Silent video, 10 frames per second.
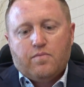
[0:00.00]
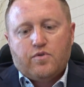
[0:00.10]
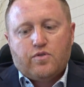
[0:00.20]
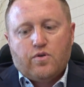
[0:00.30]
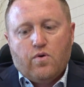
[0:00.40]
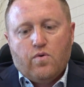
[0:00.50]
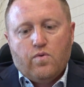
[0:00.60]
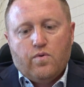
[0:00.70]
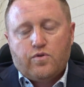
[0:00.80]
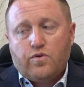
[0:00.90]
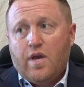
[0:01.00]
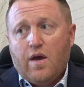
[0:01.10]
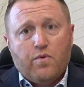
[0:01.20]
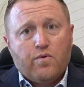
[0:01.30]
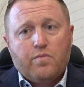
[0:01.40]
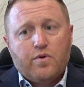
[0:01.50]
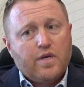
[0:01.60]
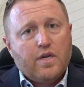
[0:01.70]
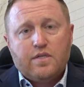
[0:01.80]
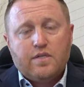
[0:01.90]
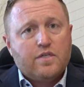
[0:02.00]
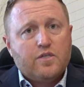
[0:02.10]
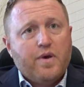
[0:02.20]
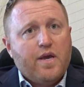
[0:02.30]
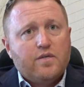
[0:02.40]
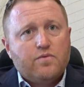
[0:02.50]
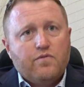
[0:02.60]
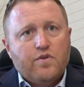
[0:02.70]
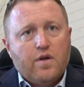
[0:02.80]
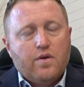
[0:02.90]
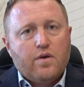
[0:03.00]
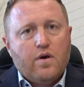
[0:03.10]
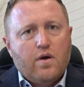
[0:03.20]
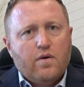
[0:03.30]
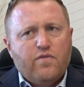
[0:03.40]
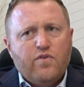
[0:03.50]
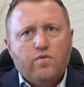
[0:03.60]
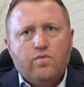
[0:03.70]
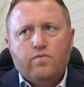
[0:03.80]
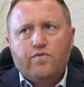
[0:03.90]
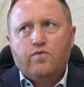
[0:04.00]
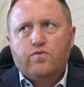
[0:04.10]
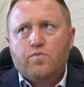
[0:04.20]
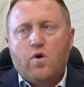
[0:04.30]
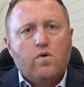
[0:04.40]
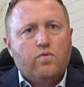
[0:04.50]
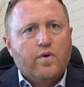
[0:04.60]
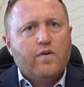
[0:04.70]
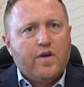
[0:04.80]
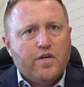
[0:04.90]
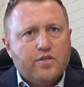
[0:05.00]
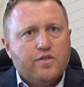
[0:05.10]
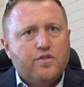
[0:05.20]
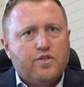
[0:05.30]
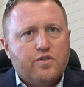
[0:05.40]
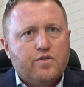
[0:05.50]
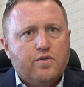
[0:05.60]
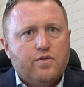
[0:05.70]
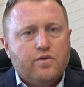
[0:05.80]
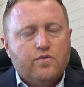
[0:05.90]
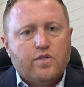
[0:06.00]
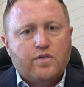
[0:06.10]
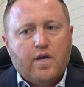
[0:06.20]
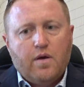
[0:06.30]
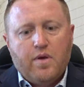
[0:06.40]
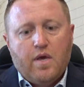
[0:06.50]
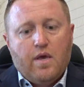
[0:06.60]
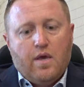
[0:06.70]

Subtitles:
So yeah, we were able to get into this space. We've done a few small renovations just to dress it up.